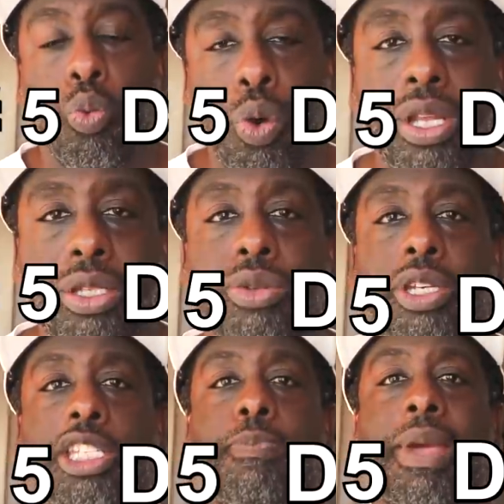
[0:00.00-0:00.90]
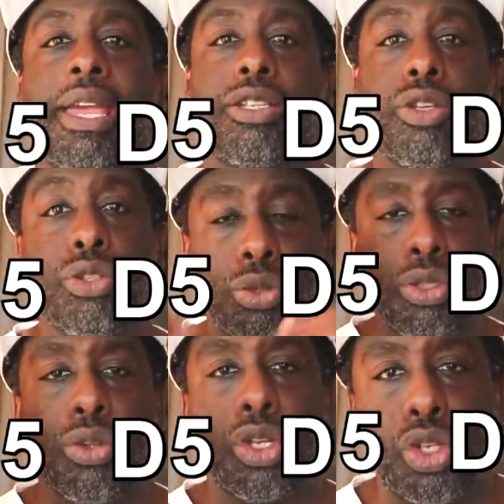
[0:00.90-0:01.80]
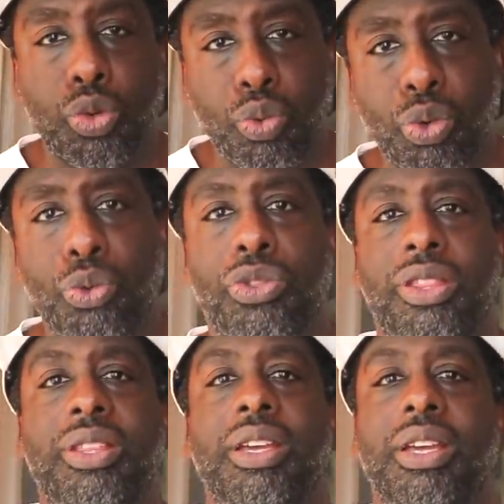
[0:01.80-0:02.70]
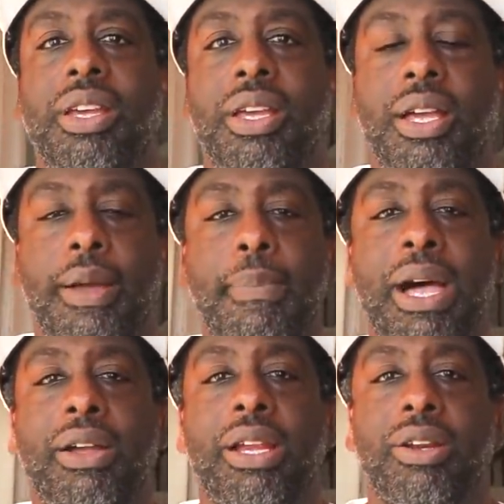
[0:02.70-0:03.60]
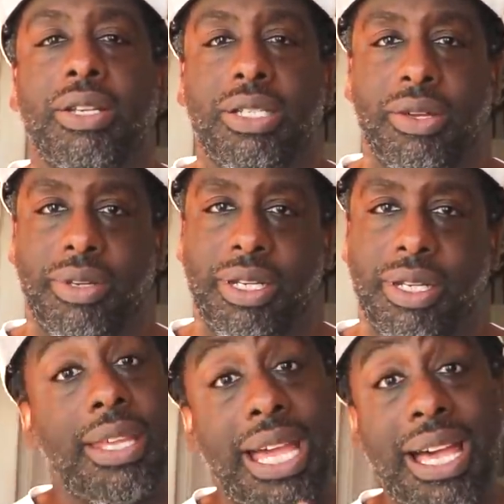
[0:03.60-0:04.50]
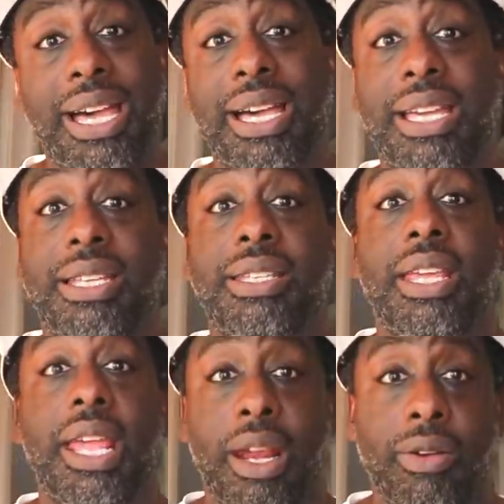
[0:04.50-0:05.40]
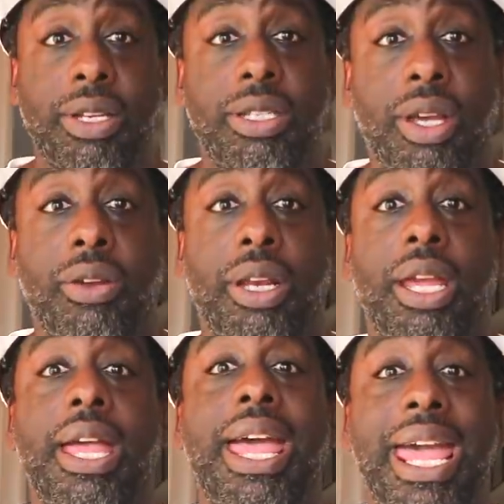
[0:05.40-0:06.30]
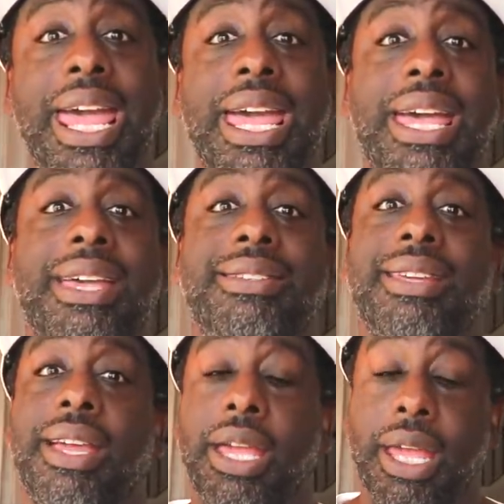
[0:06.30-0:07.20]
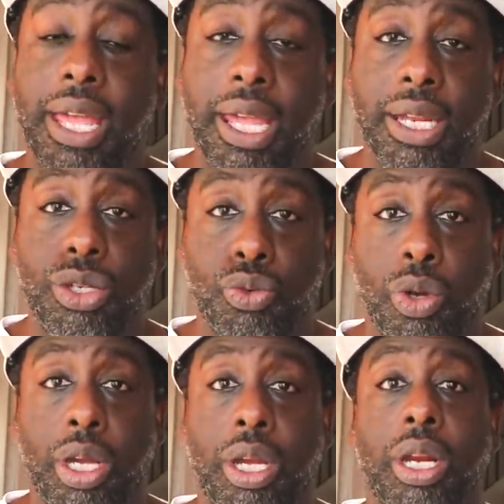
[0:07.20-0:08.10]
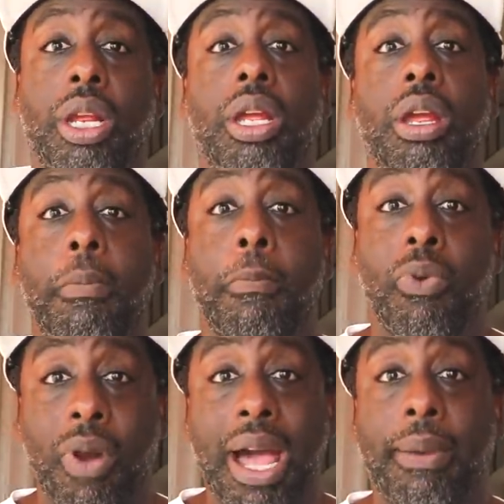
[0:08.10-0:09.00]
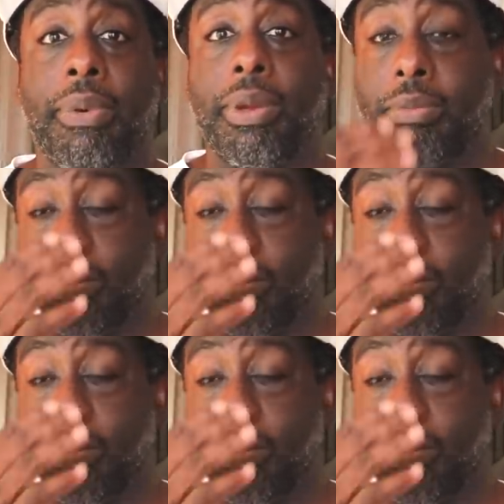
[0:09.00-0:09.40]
what to expect, so you'll know the truth about Arizona. Guys, Arizona has a drug problem.